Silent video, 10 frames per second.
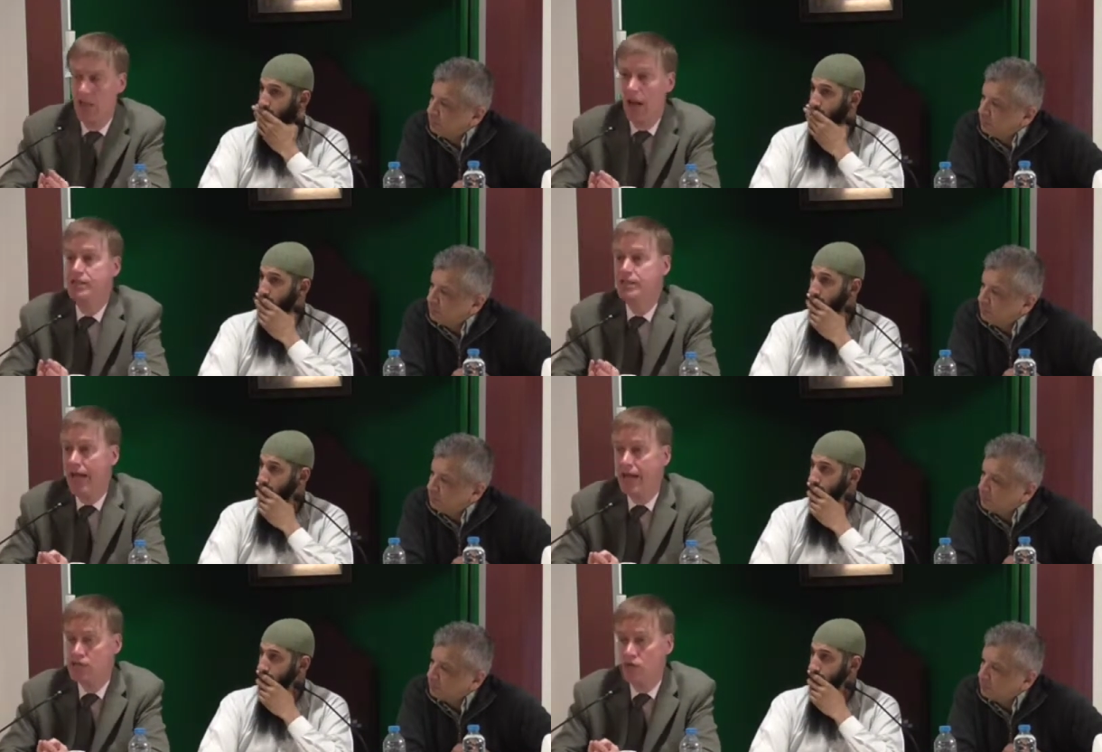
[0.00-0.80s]
Speaker 1: A
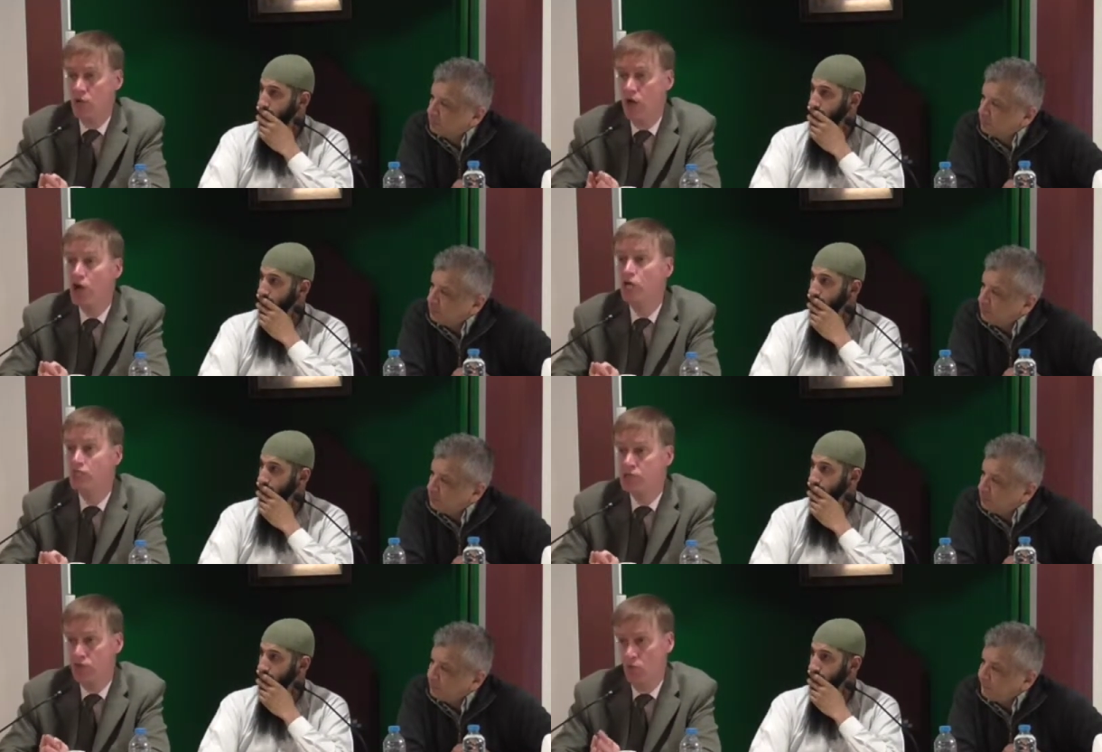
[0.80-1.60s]
tax on
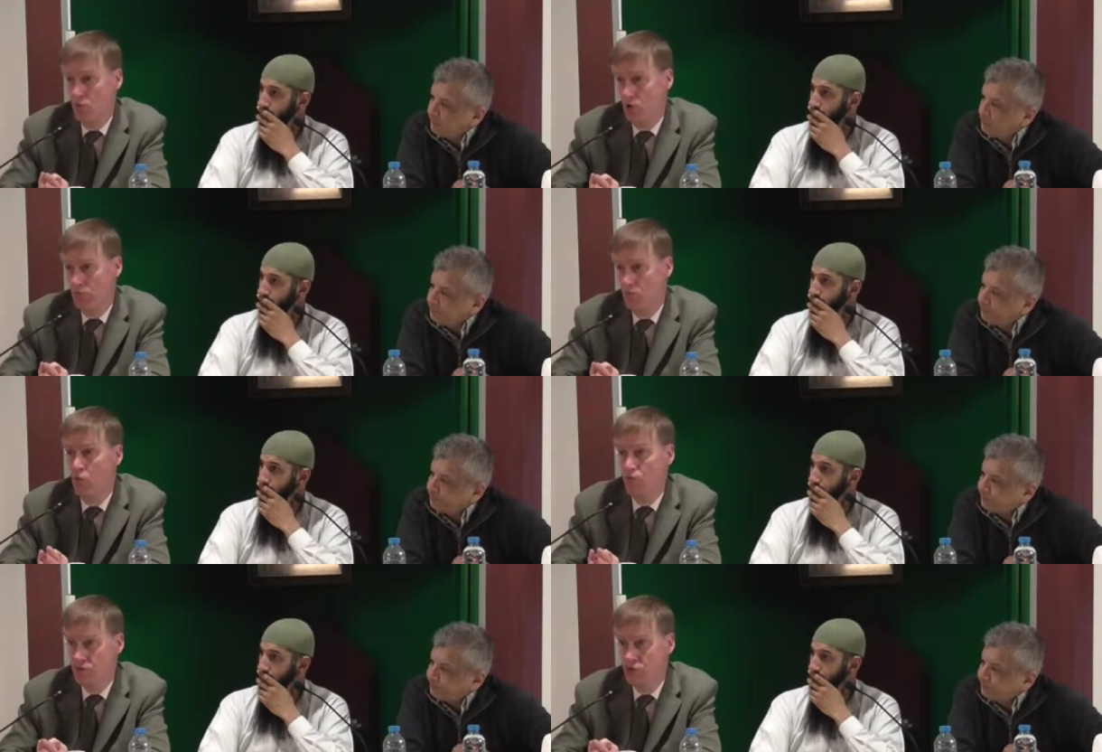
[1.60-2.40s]
homes that are worth
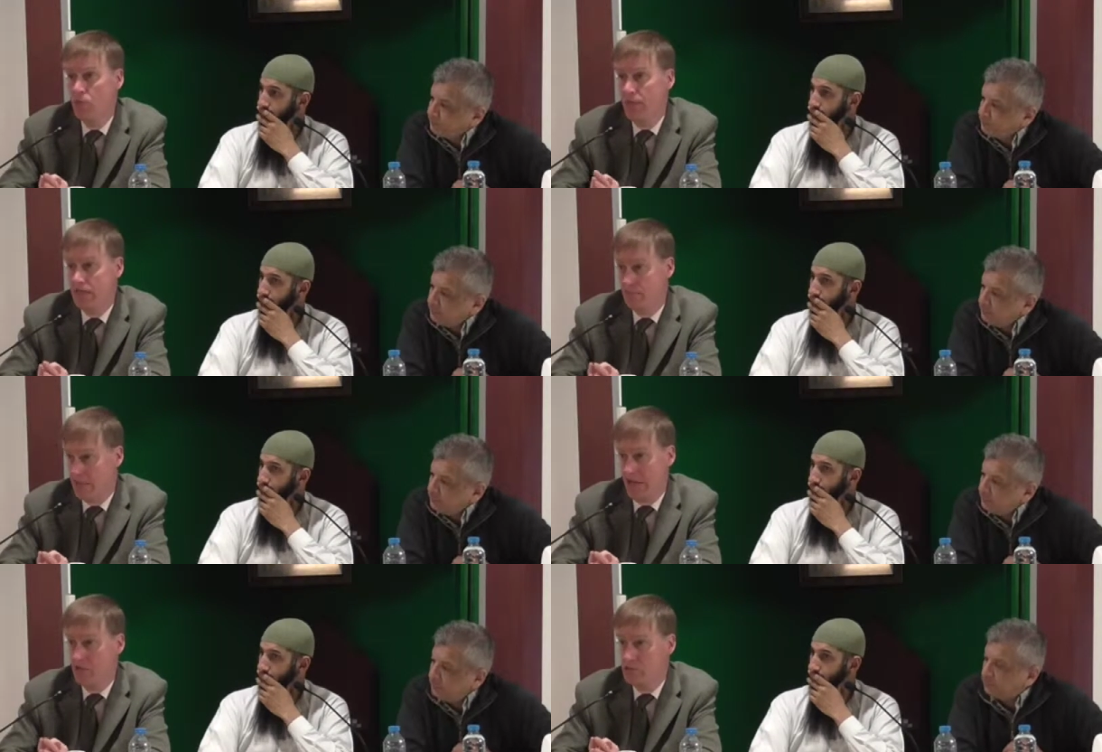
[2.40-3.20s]
more than £2 million.
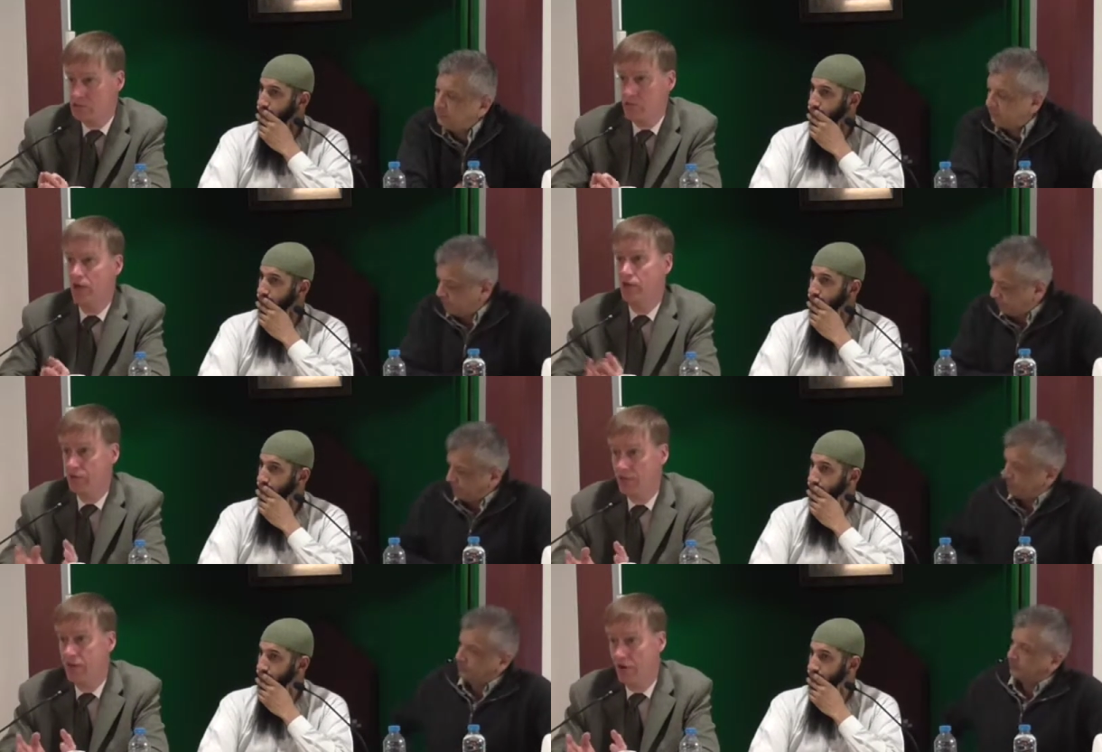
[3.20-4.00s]
I don't
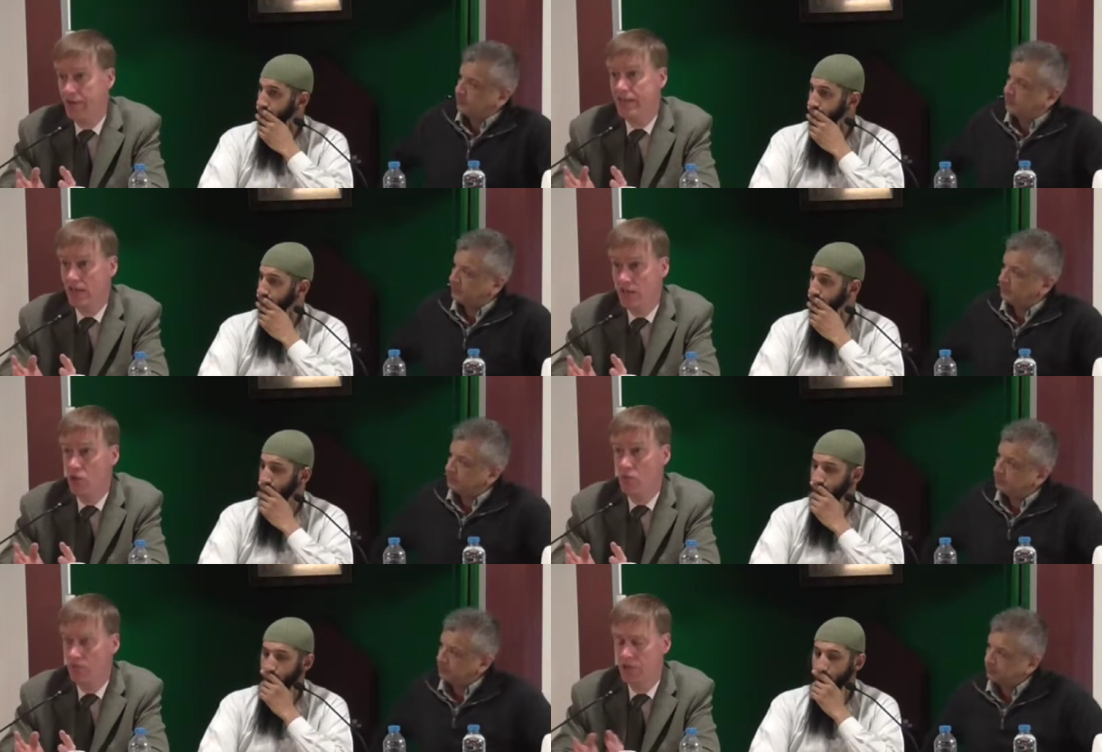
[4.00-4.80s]
think there are any in
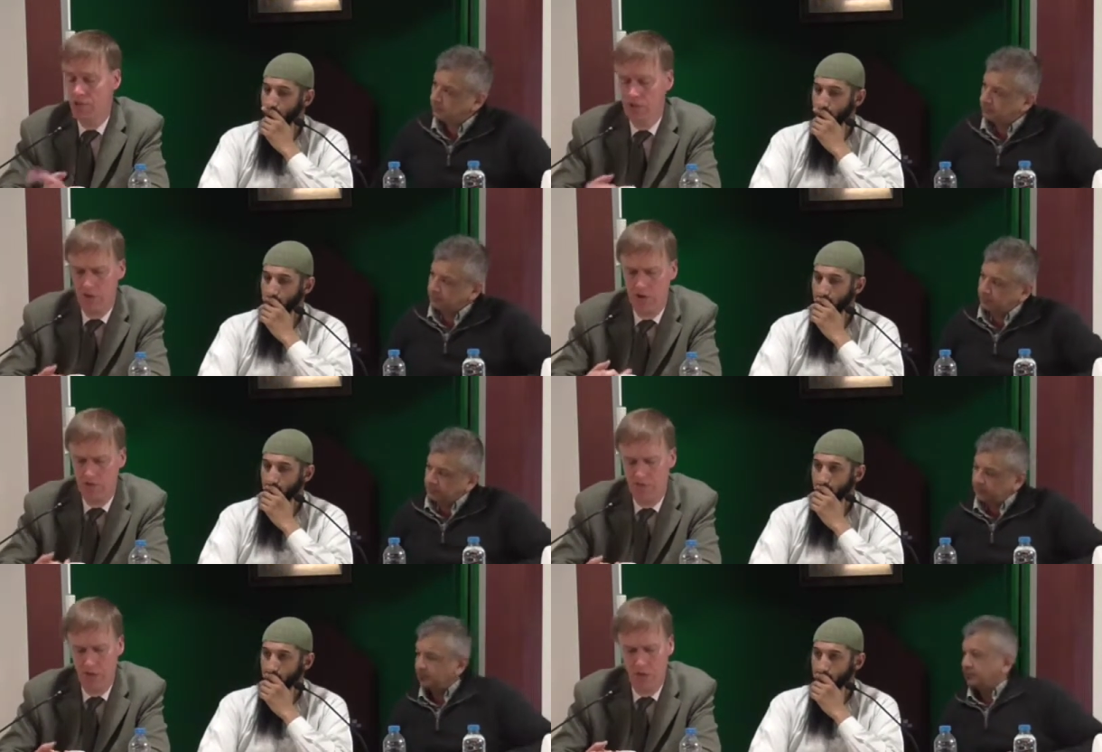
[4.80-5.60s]
Newham, but there are quite a
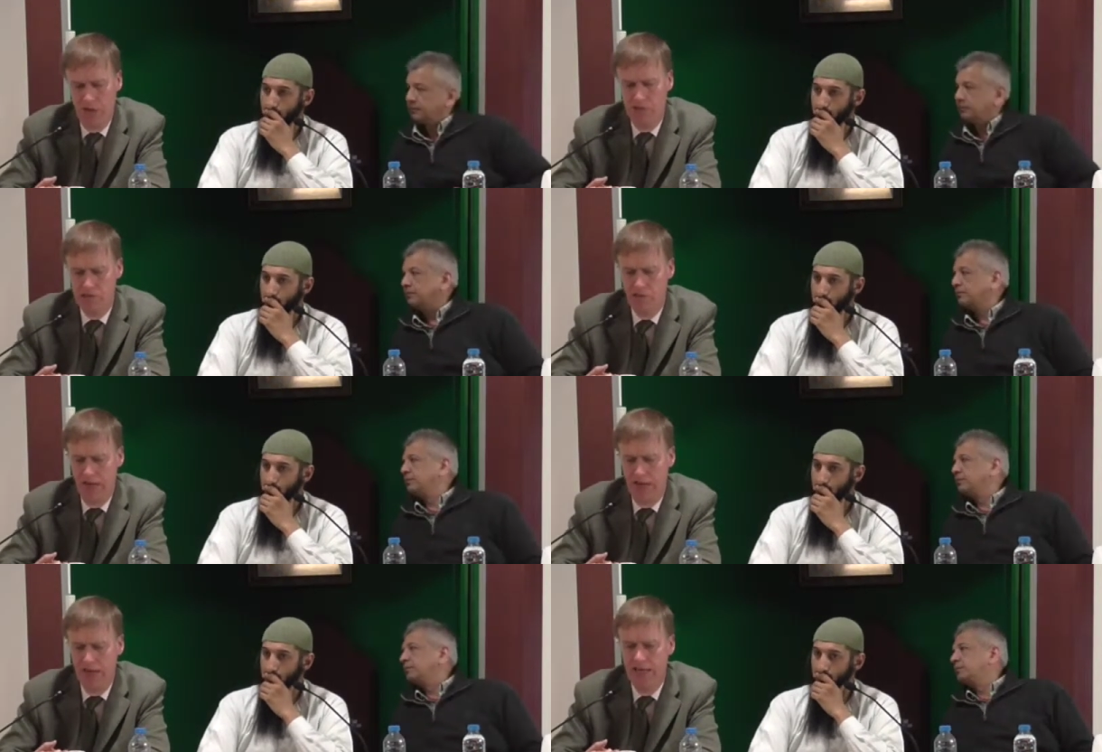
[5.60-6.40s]
few
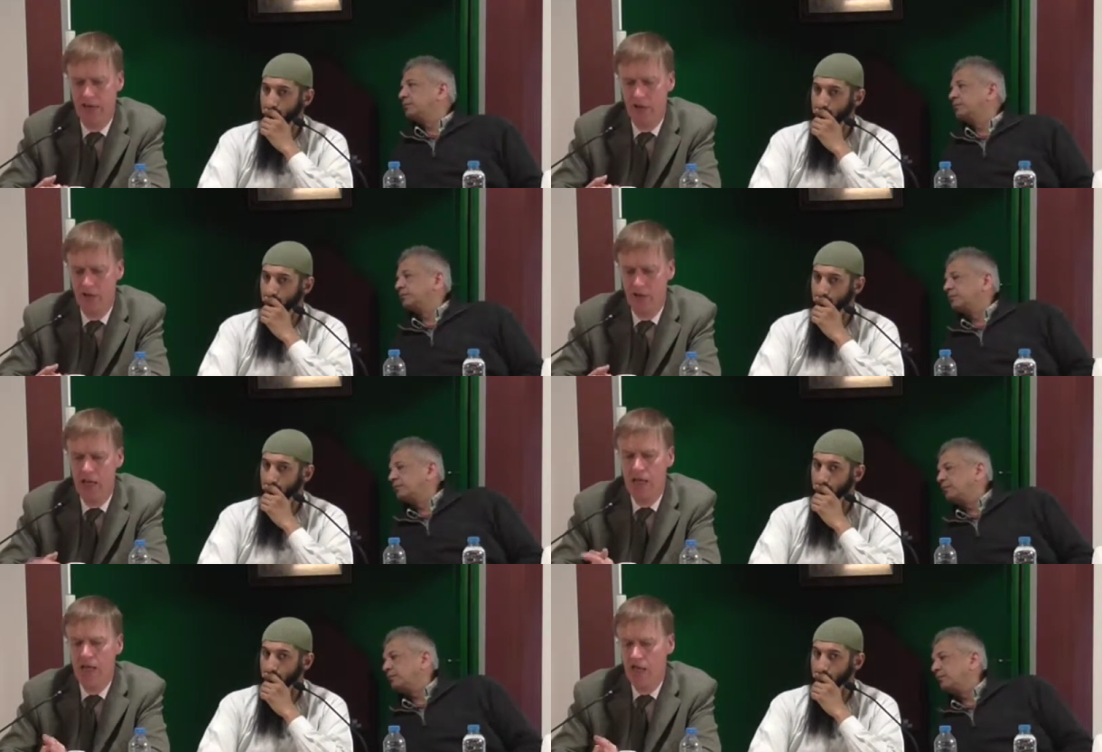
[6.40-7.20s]
elsewhere in London.
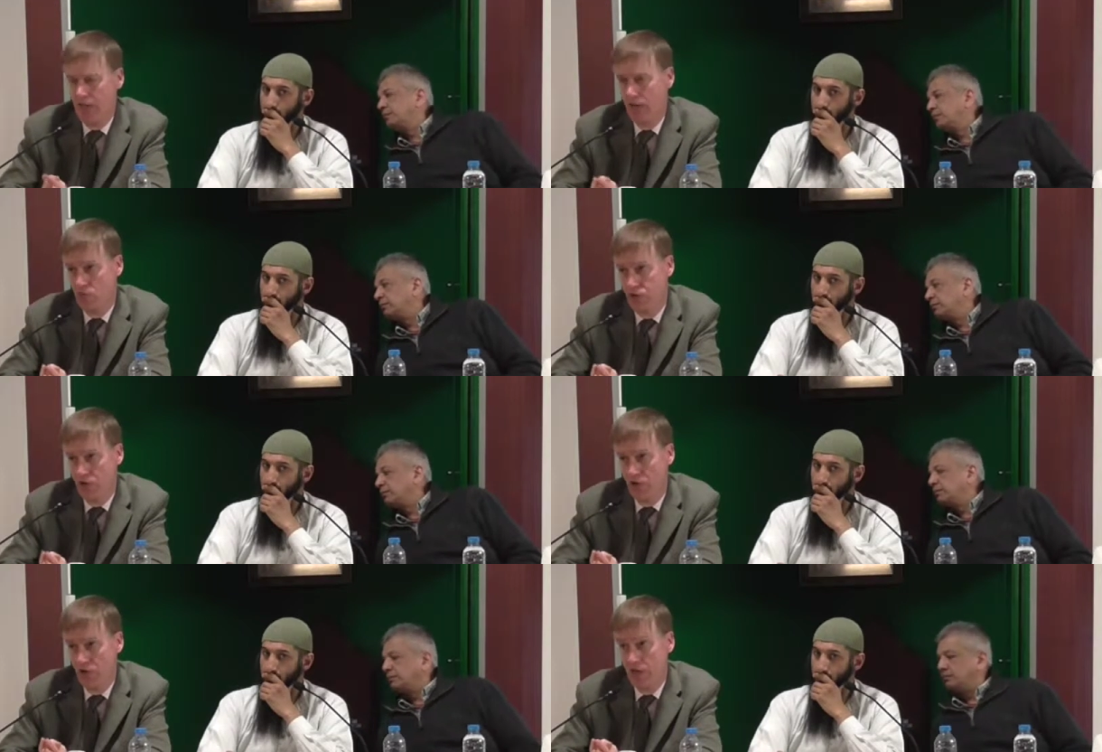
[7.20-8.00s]
That will
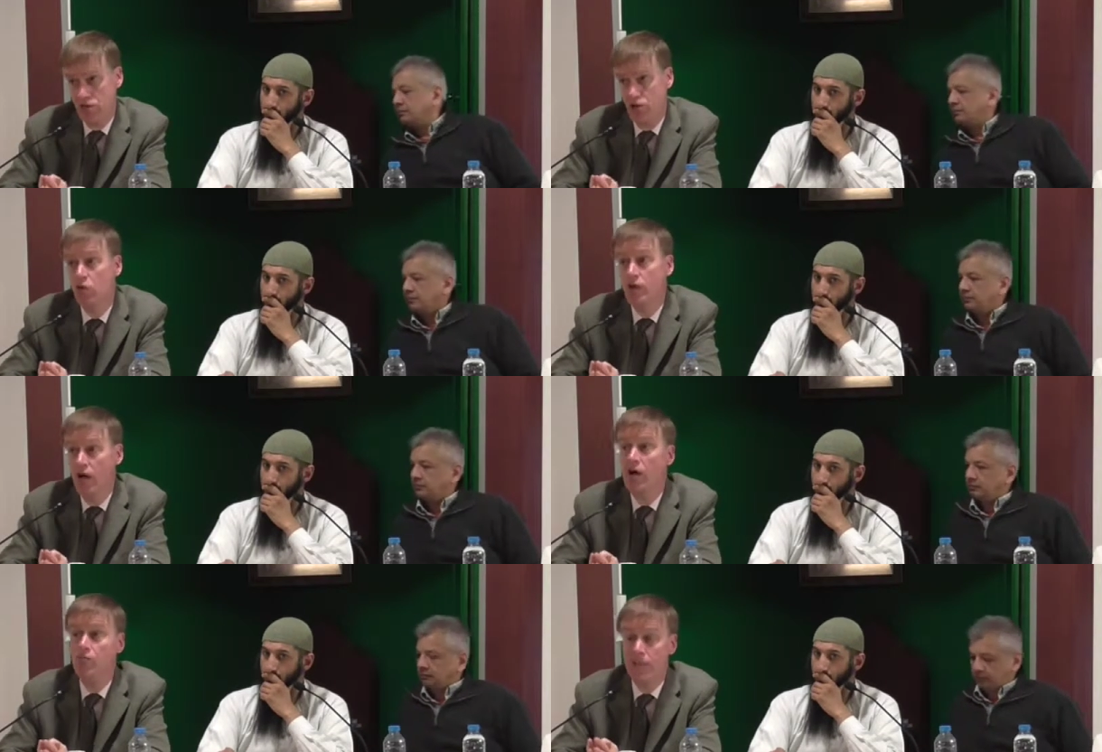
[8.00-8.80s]
generate
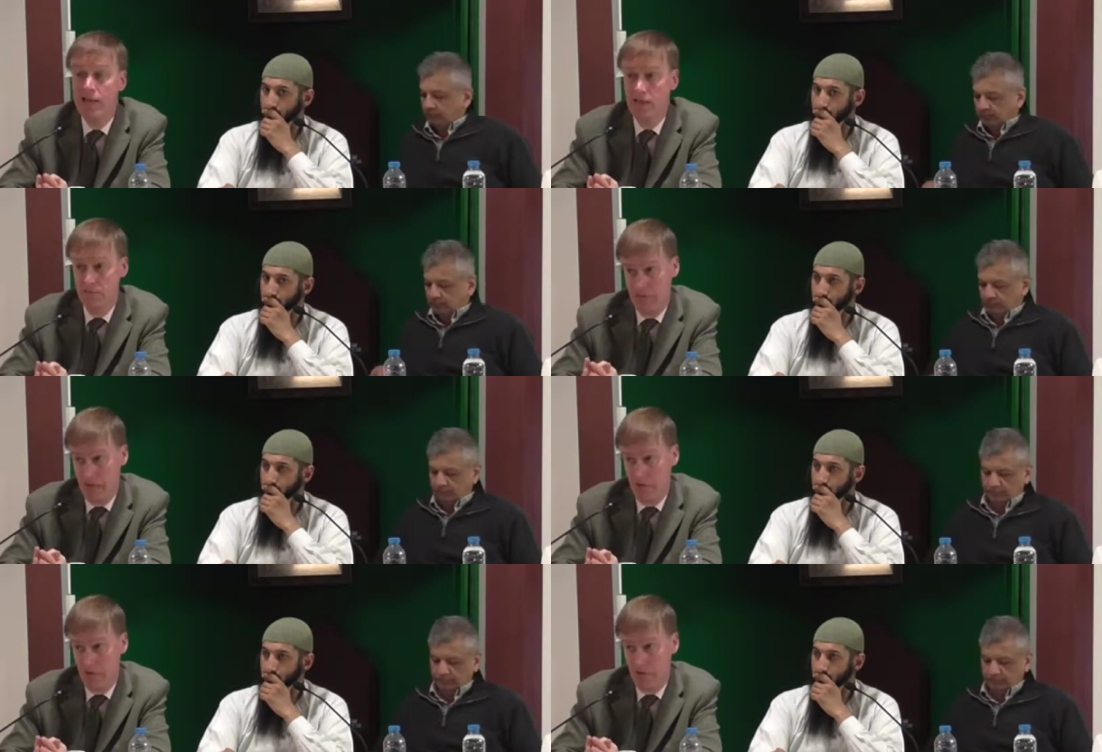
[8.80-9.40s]
£2.5 billion.